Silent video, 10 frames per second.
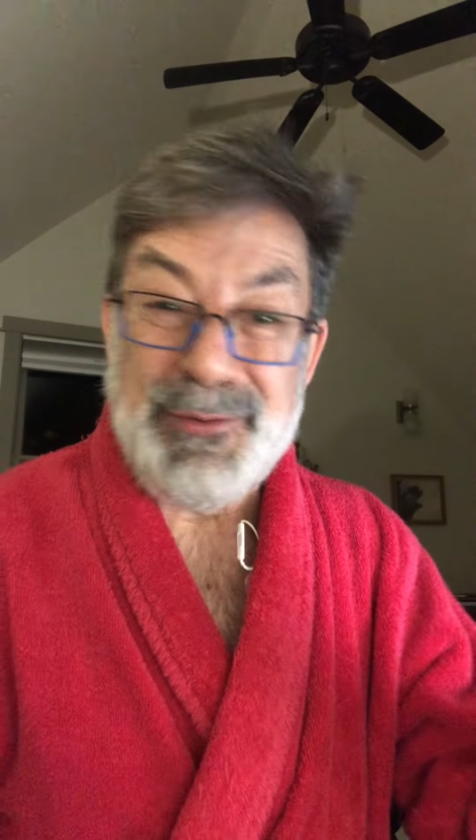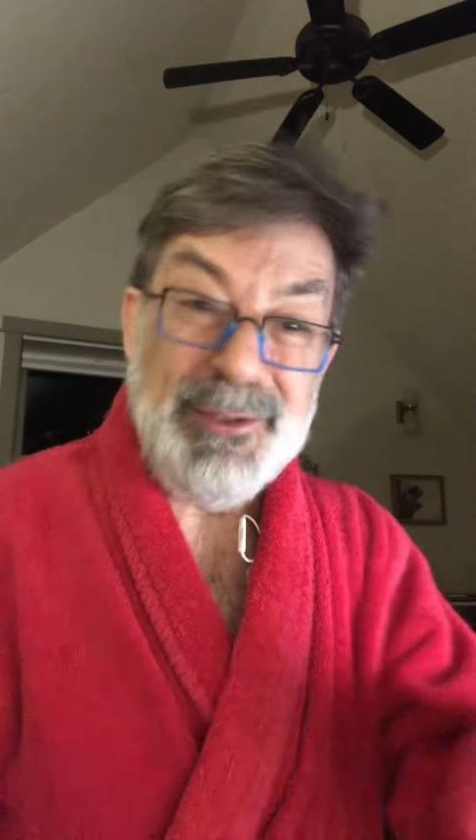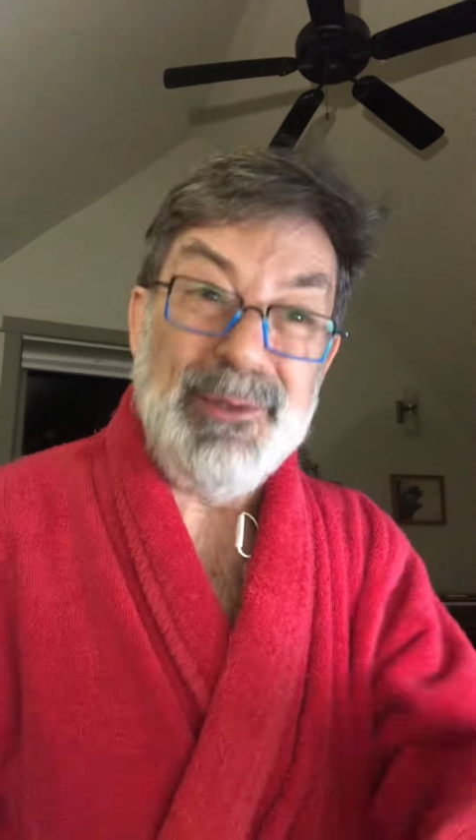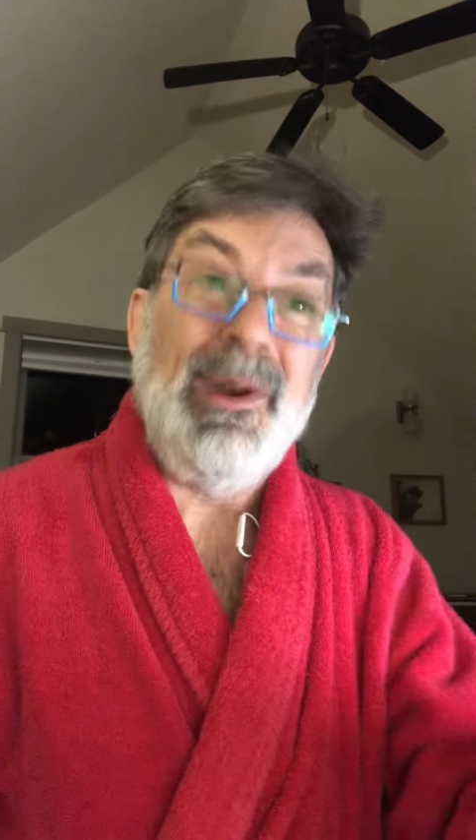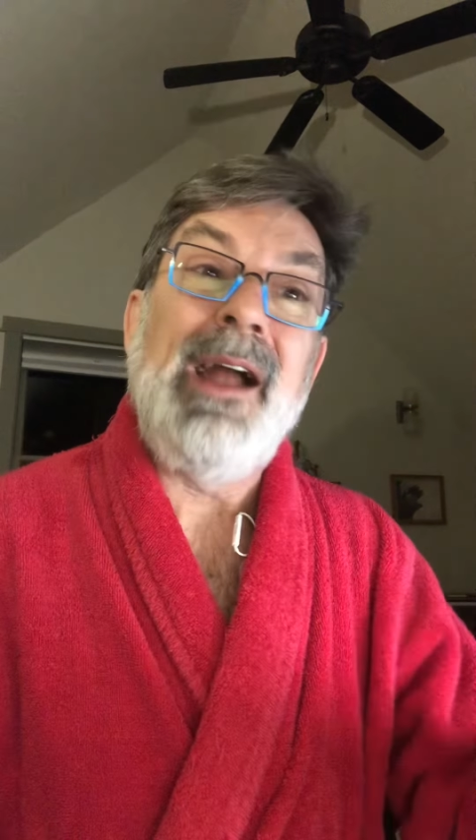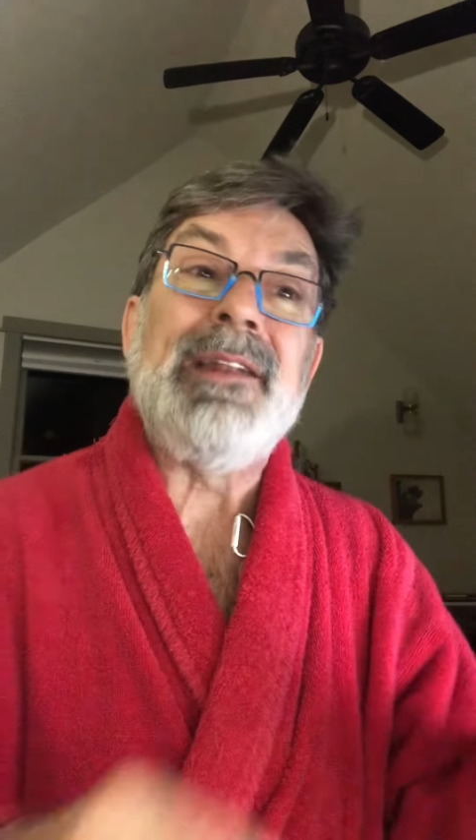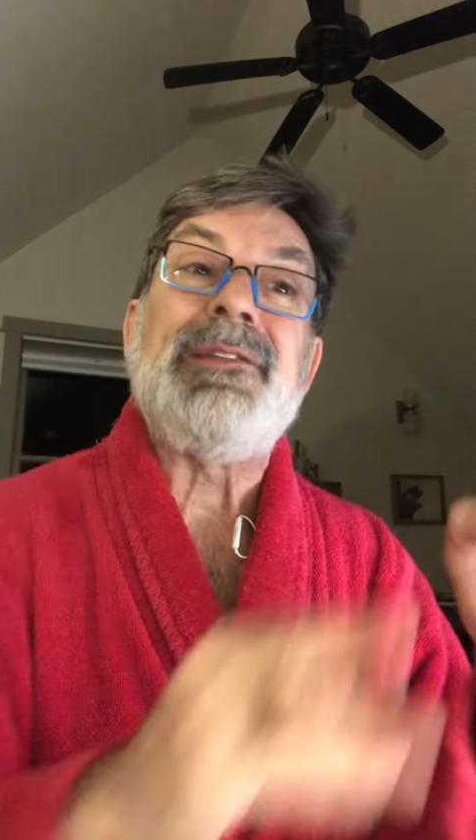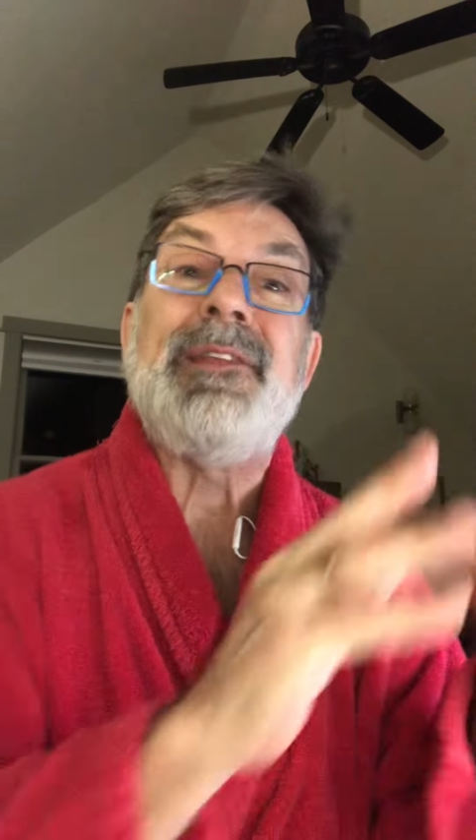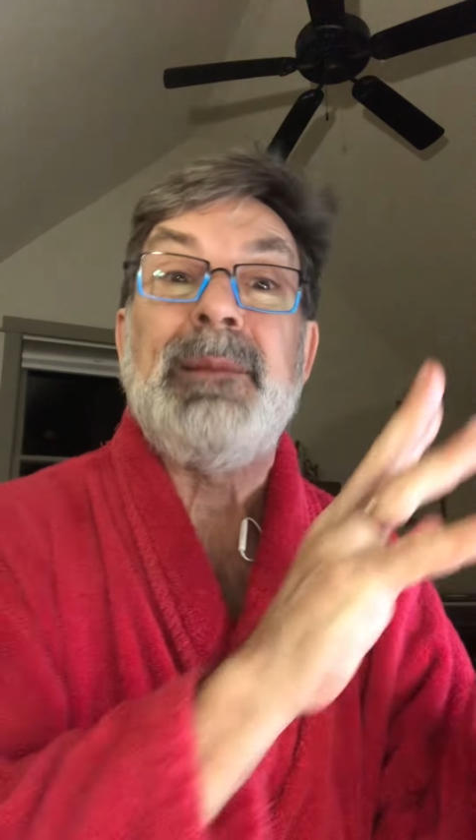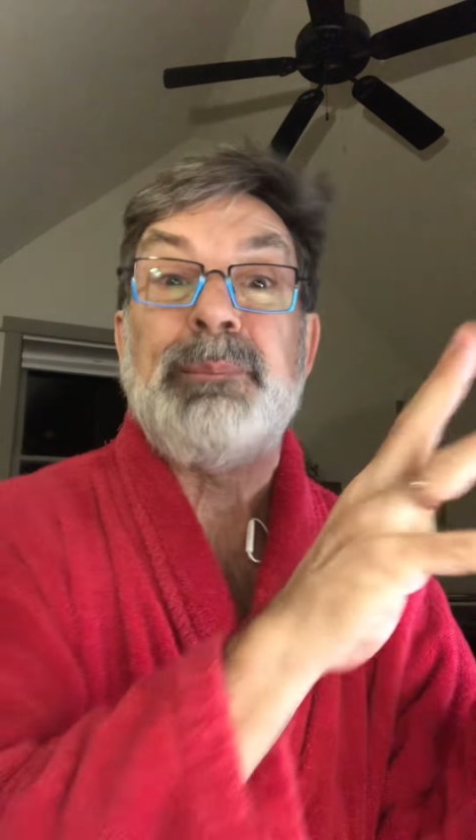to
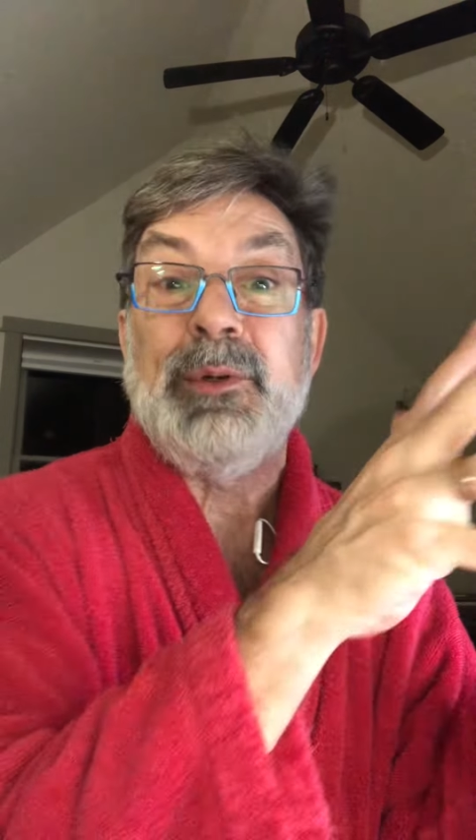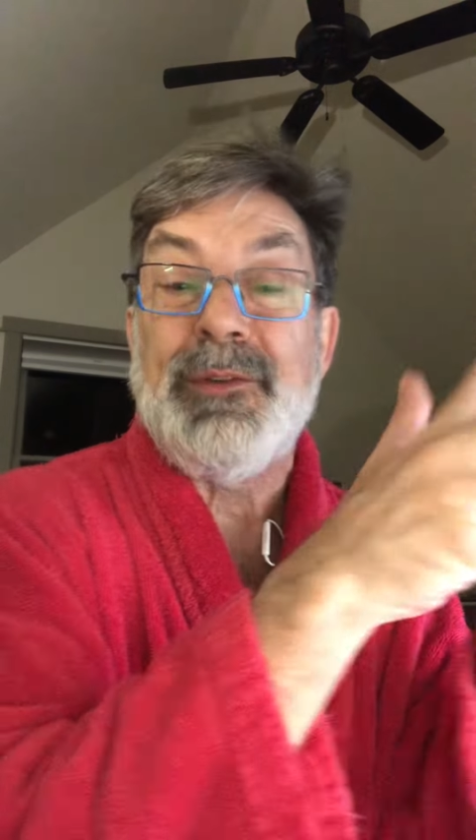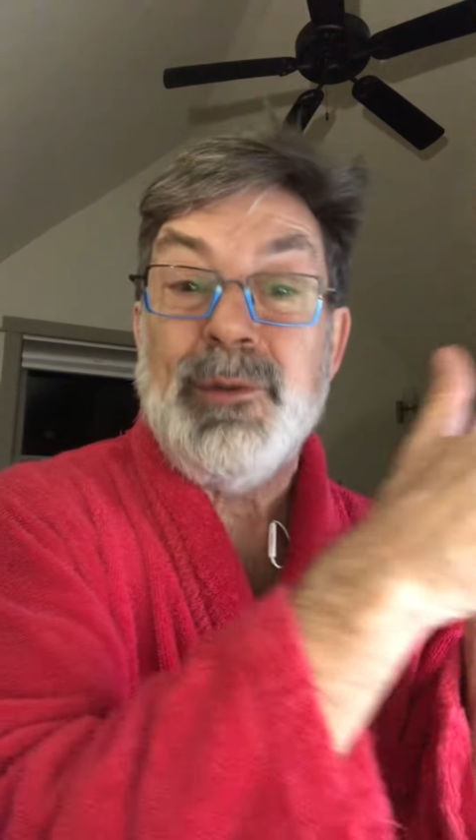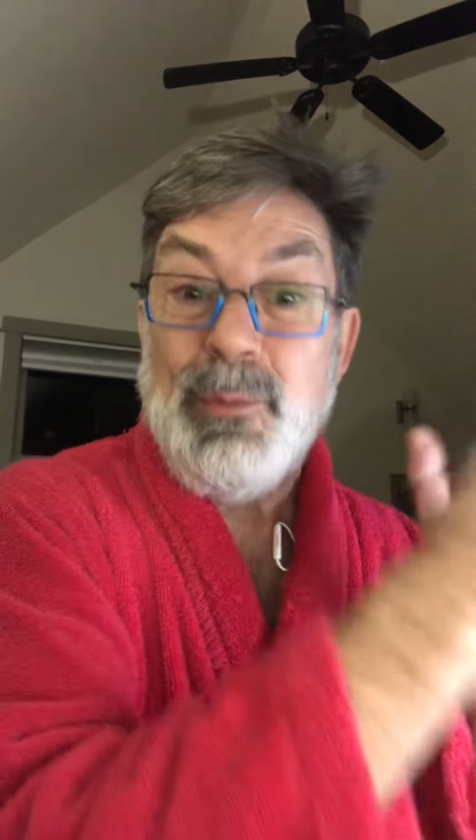Uranus that puts a